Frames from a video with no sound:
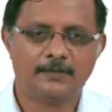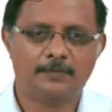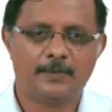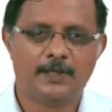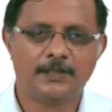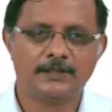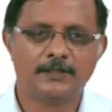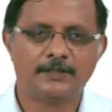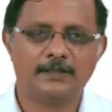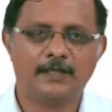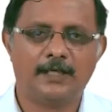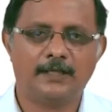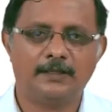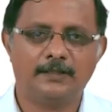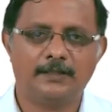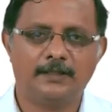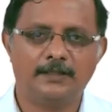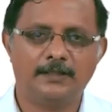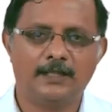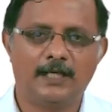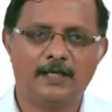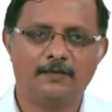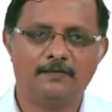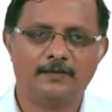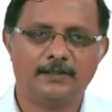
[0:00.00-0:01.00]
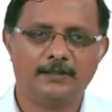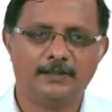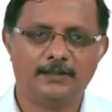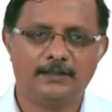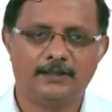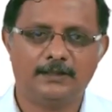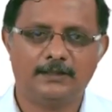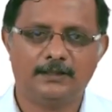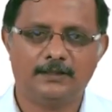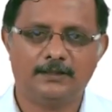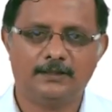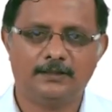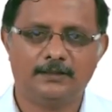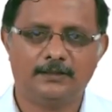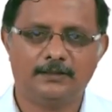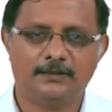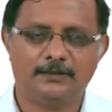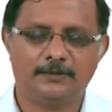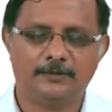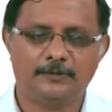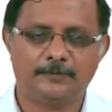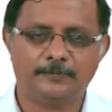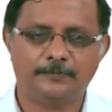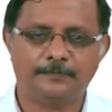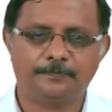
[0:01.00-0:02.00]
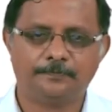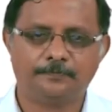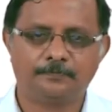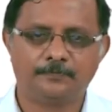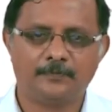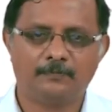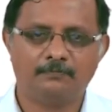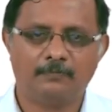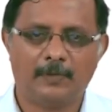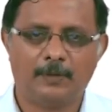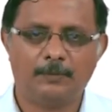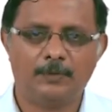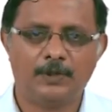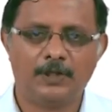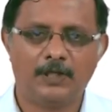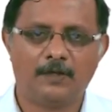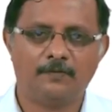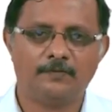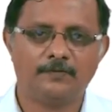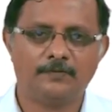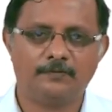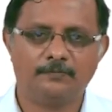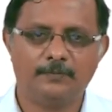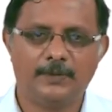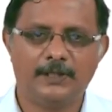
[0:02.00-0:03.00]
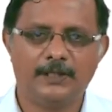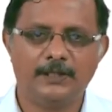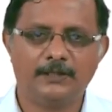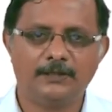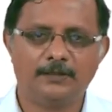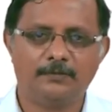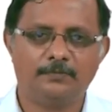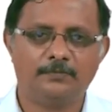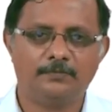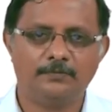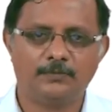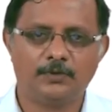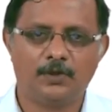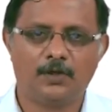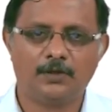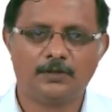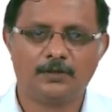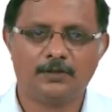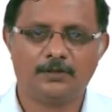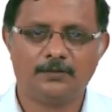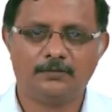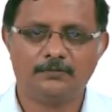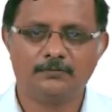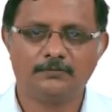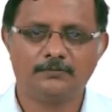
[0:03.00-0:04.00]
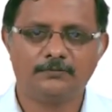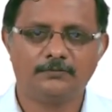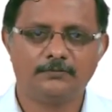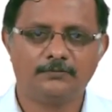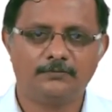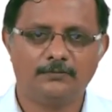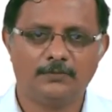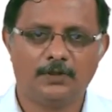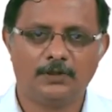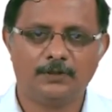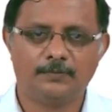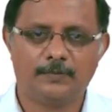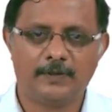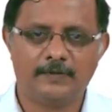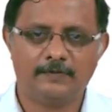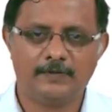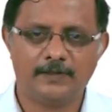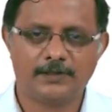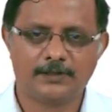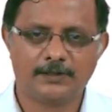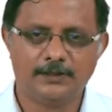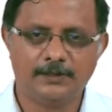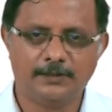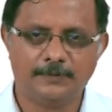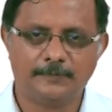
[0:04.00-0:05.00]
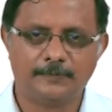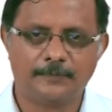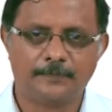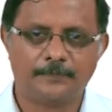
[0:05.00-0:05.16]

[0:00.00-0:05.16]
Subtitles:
The patient didn't have any memory of meeting the doctor on the previous day.